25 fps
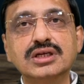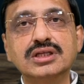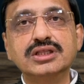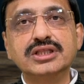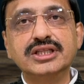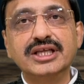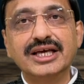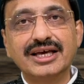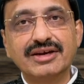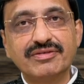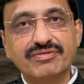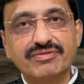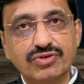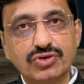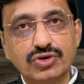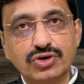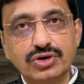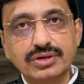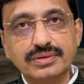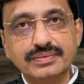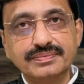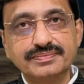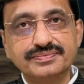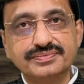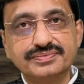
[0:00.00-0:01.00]

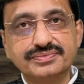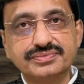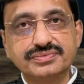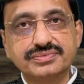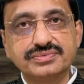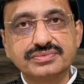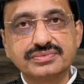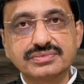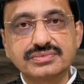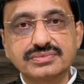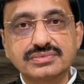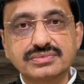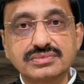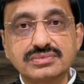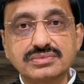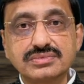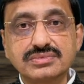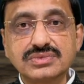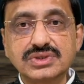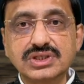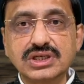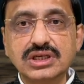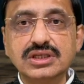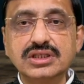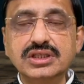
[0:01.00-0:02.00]
Therefore,
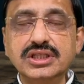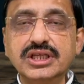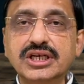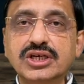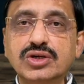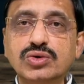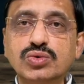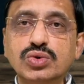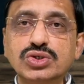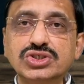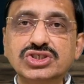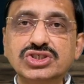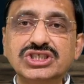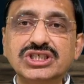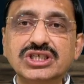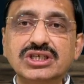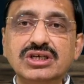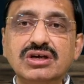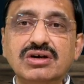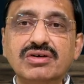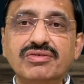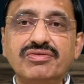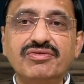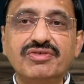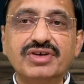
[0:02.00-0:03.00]
the question
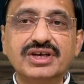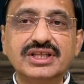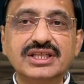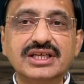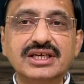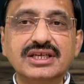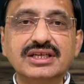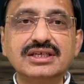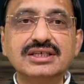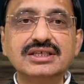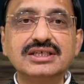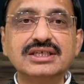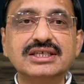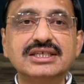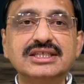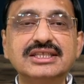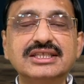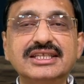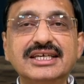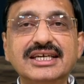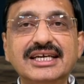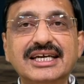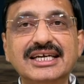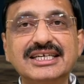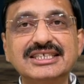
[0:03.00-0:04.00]
of whether
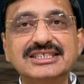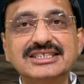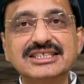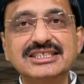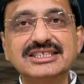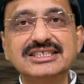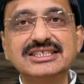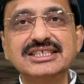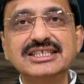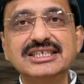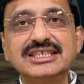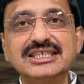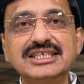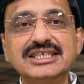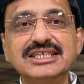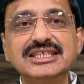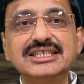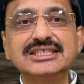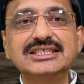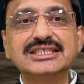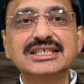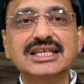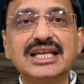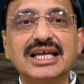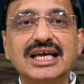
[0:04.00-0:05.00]
the SSE
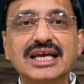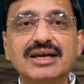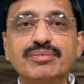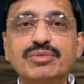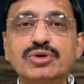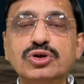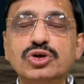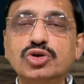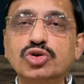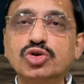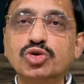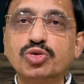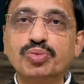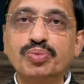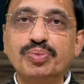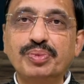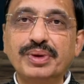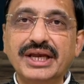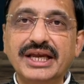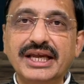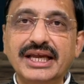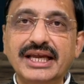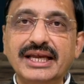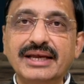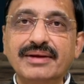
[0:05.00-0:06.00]
is liable to
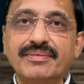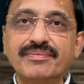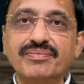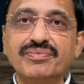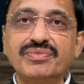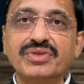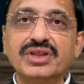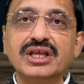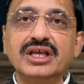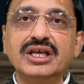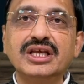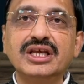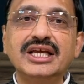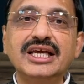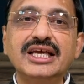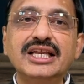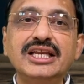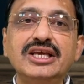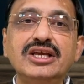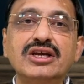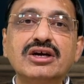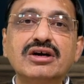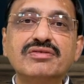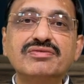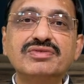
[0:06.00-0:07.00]
pay
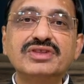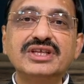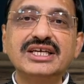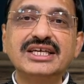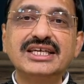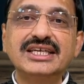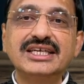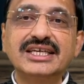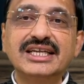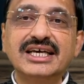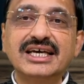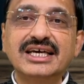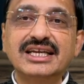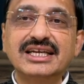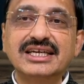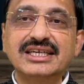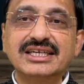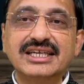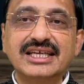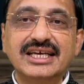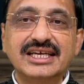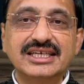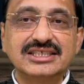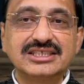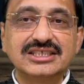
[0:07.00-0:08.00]
any of the indirect
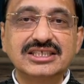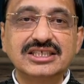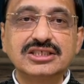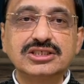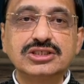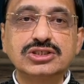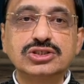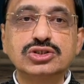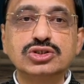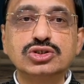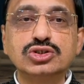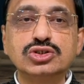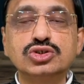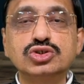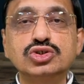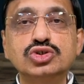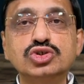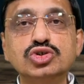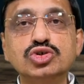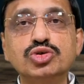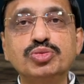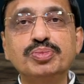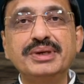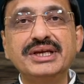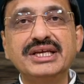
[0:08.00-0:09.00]
taxes
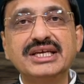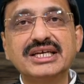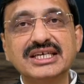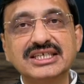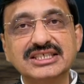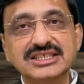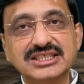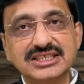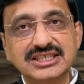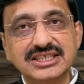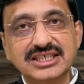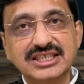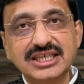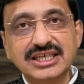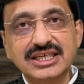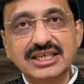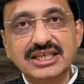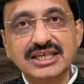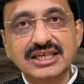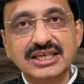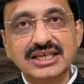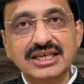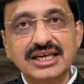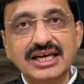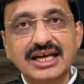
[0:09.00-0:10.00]
should be considered
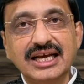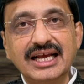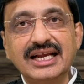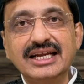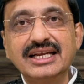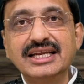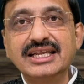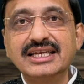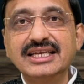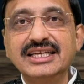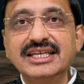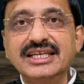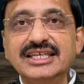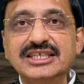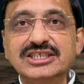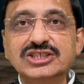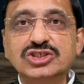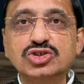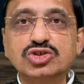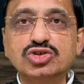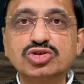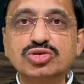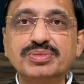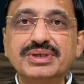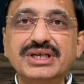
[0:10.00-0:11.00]
and
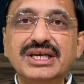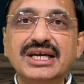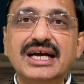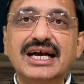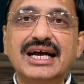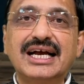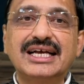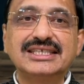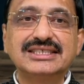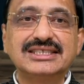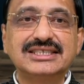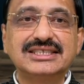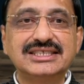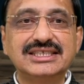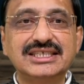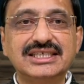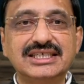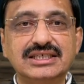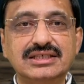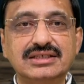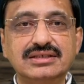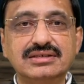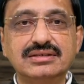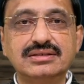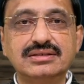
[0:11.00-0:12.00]
needs to be answered.